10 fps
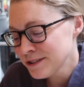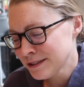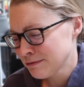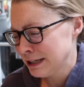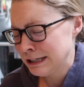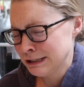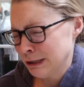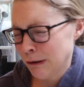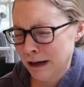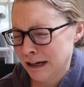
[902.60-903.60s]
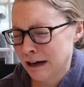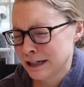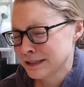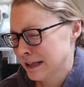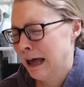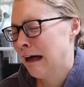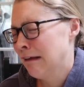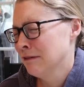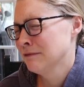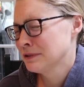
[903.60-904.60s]
we'll just read a story to
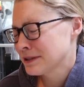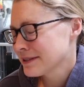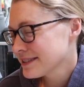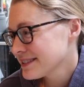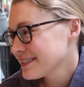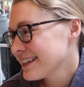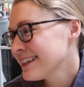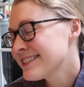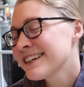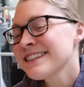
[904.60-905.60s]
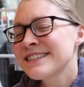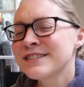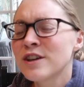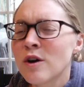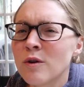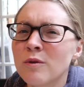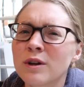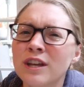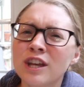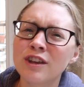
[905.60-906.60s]
ourselves. It's just
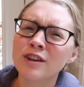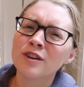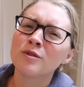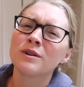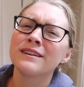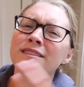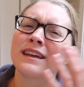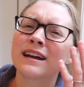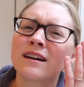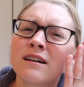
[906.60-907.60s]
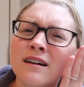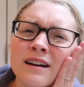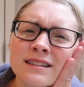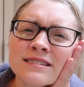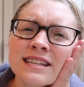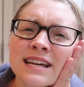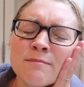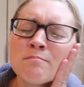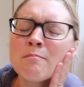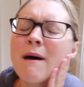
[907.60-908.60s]
so cute in there. It's like
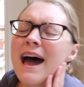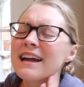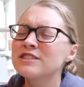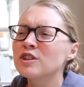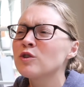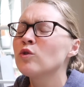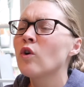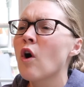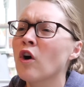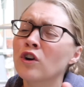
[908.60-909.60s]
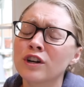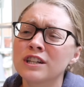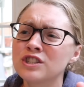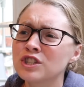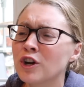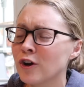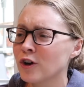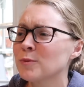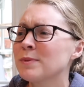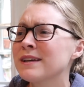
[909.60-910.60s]
magical orange
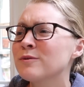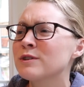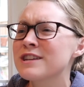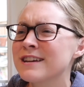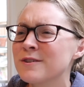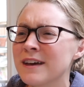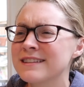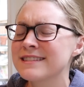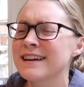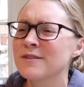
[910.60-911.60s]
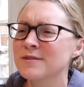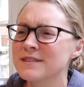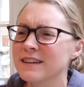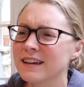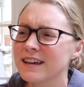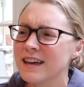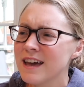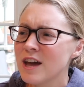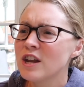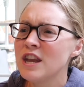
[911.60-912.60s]
carpet, which I know that sounds like
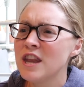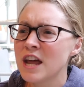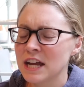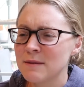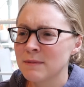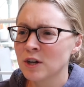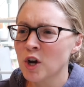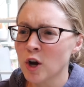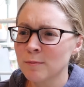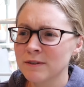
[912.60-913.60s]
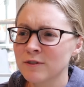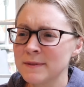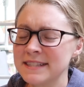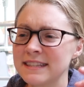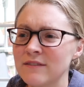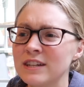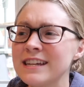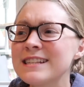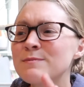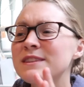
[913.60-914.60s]
nightmare carpet from the
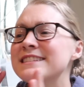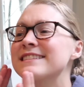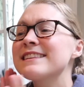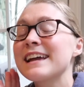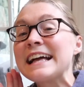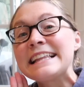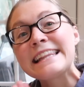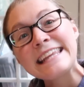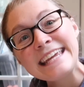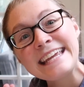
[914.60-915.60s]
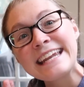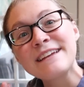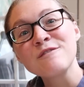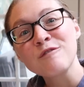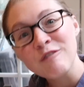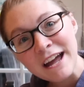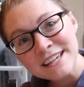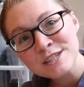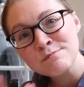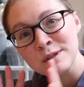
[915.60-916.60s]
70s, but this is like clean and
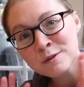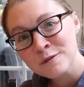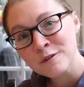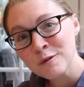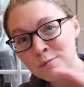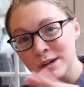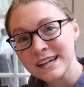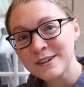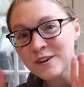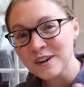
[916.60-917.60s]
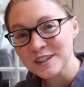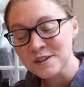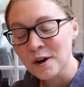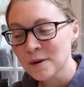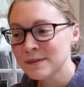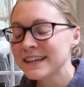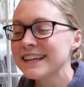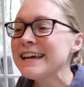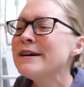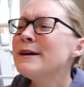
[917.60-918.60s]
fresh, beautiful, bright orange
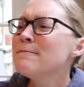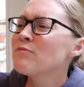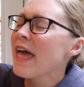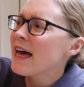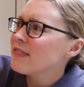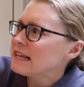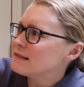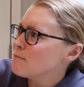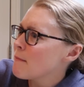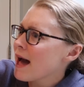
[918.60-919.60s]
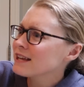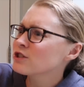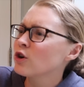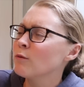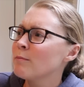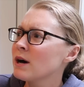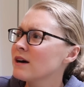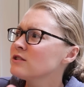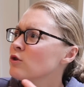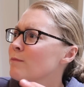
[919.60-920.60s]
carpet. And these magical
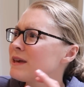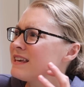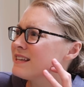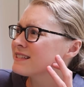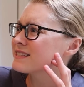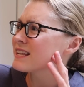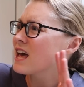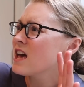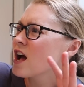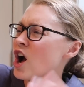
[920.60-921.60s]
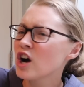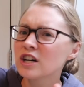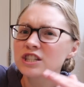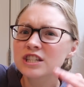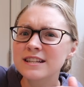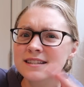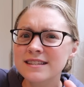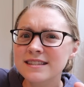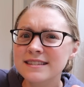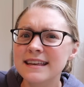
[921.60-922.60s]
puzzle piece
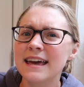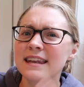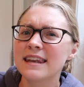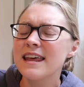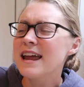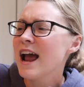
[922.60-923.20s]
cushions and